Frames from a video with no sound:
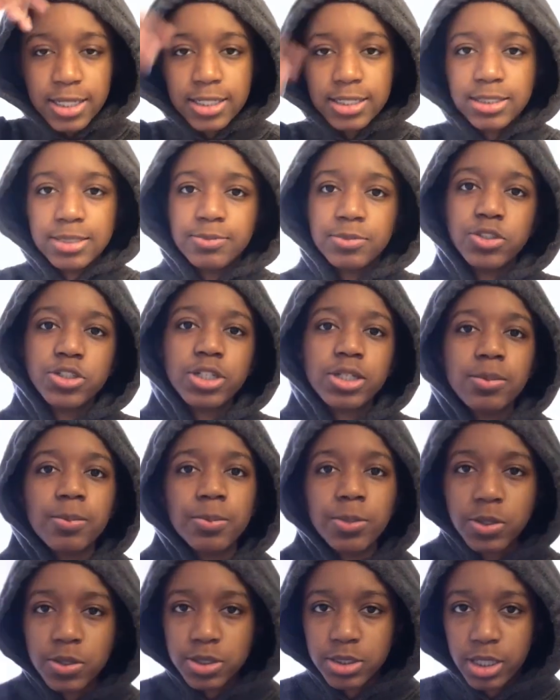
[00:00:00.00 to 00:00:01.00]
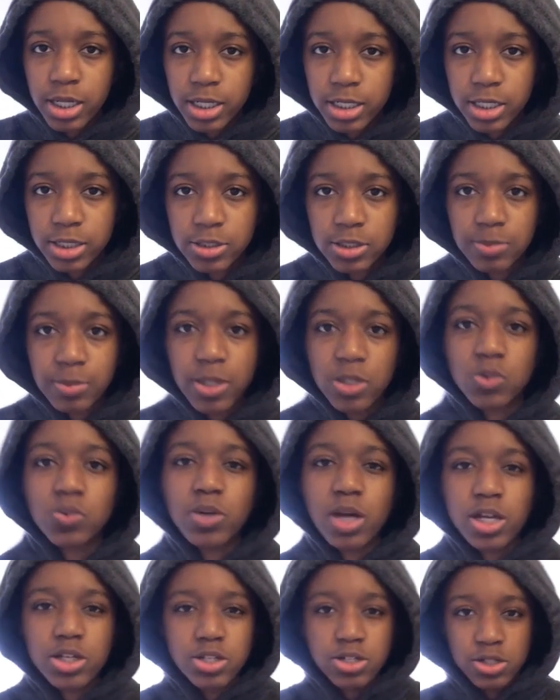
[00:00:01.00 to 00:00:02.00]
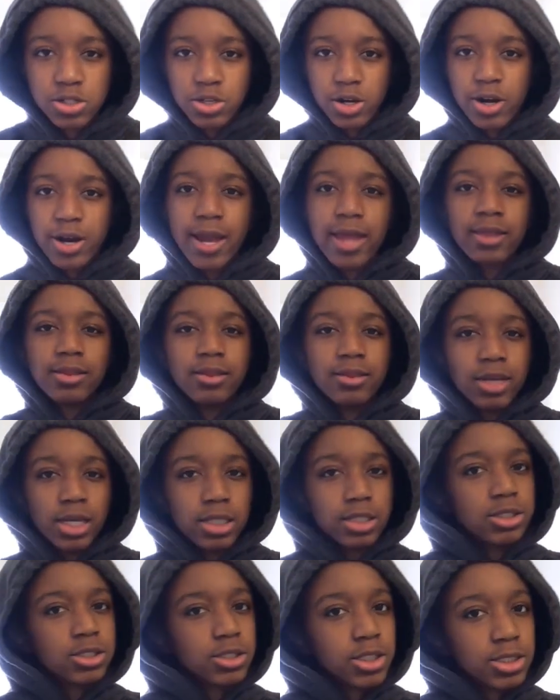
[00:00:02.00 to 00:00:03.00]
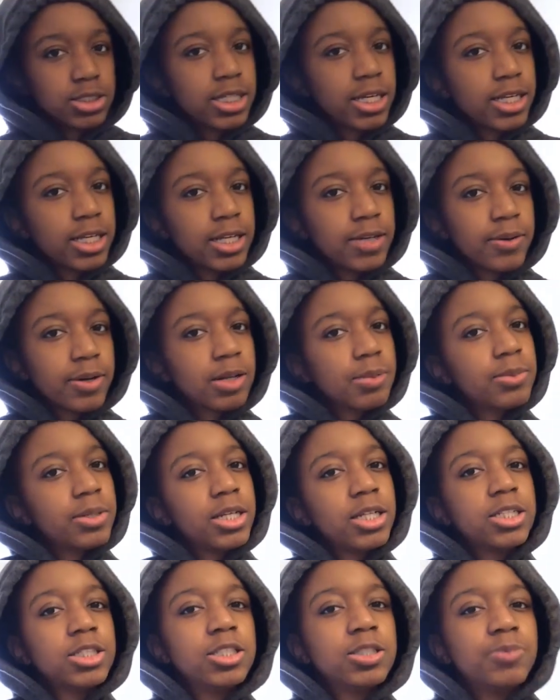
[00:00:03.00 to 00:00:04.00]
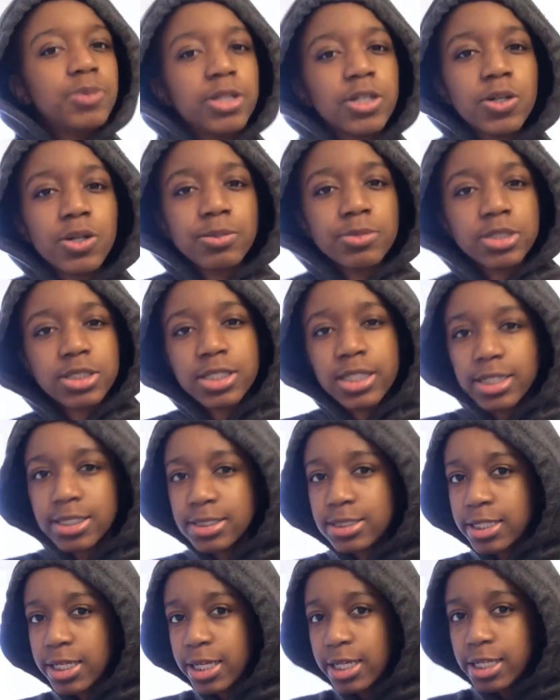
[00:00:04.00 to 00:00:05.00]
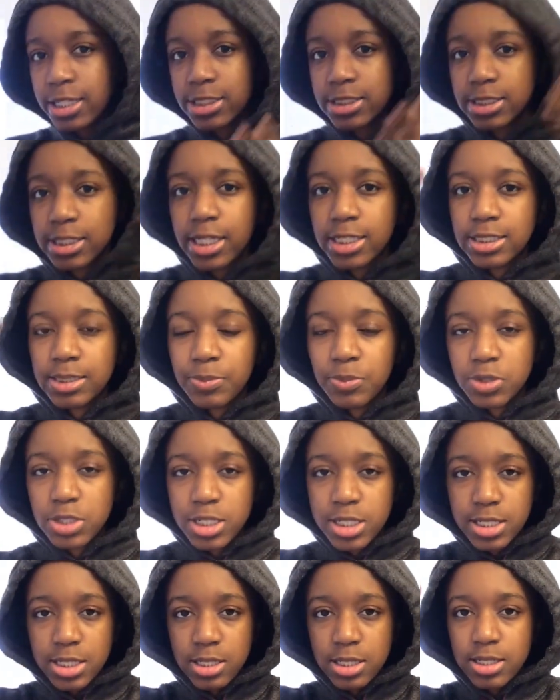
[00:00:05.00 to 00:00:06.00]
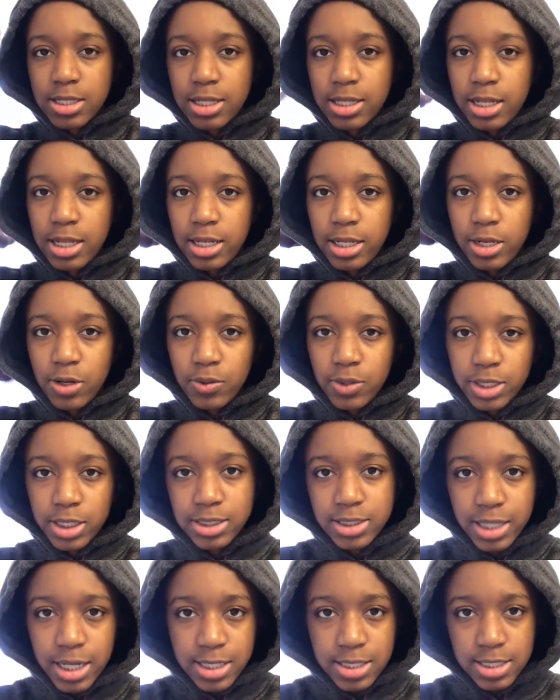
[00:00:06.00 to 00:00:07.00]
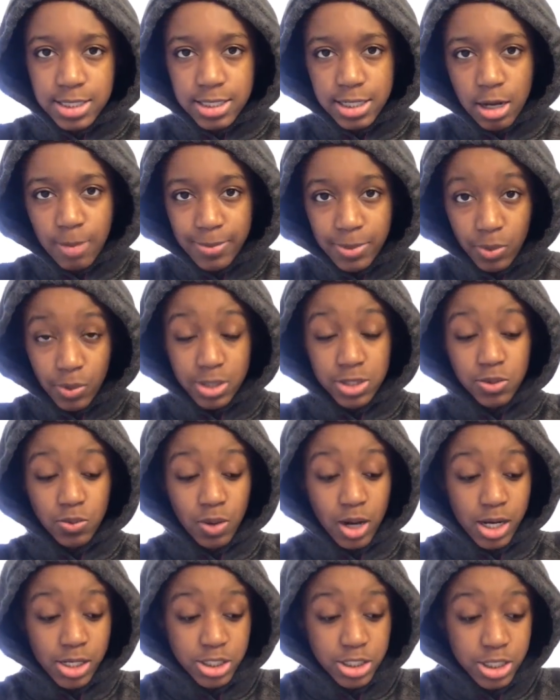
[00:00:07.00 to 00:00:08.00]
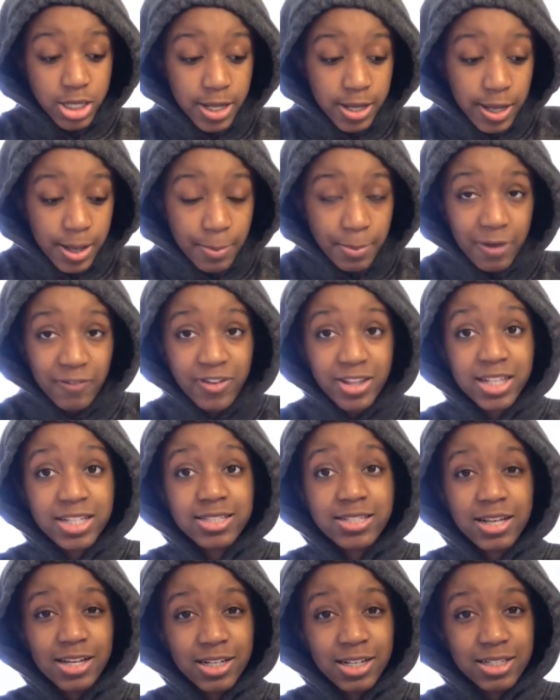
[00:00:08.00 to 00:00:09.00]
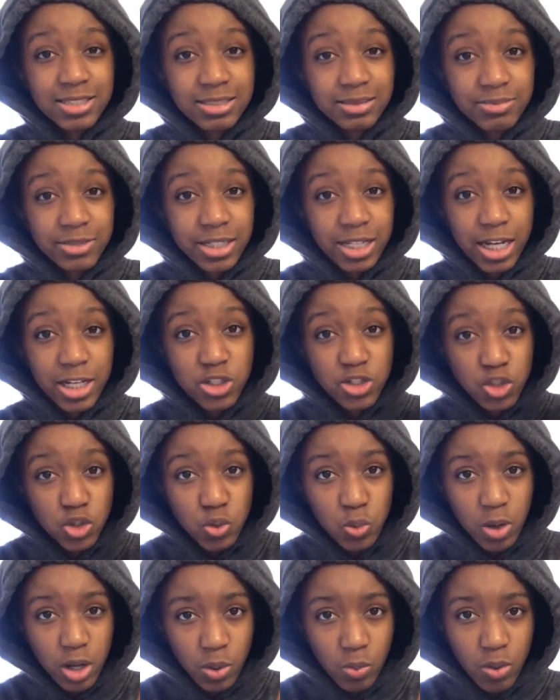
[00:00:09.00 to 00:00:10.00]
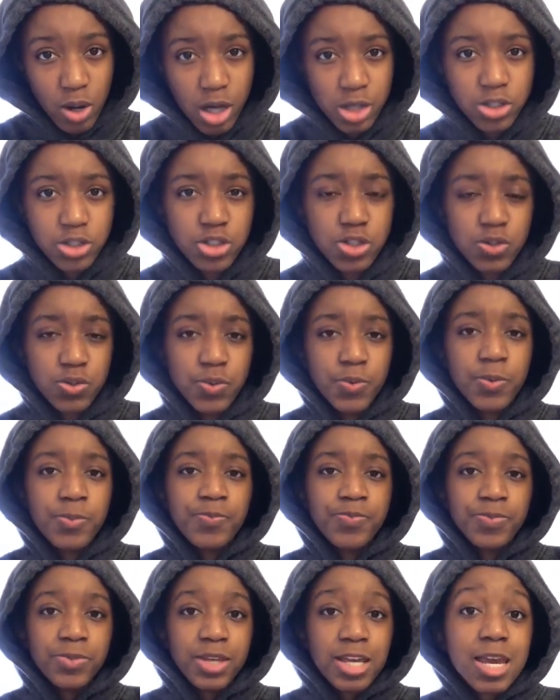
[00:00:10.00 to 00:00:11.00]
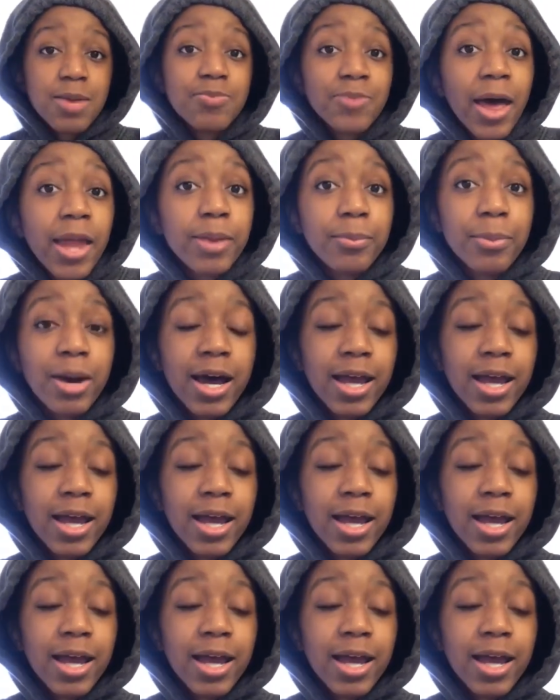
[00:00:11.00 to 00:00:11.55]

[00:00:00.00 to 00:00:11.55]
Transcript: because I'm just trying to build an audience. Might as well I start and then start taking recommendations. But you know, I'm just like saying it just in case someone sees this and then, you know, like decides to tell me what to watch. But Vinland Saga is something I do want to watch, so keep that in